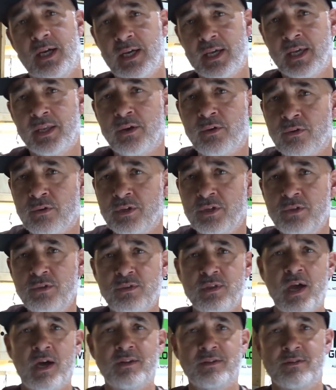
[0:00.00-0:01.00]
In the early
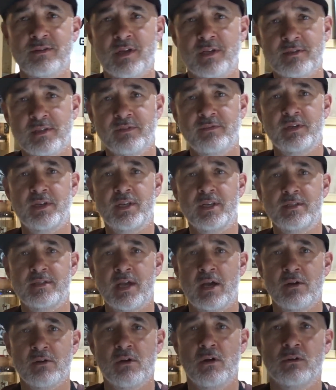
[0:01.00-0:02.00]
2000s, I was living in a
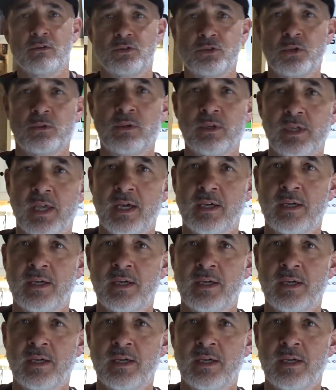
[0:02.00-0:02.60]
town called Joliet,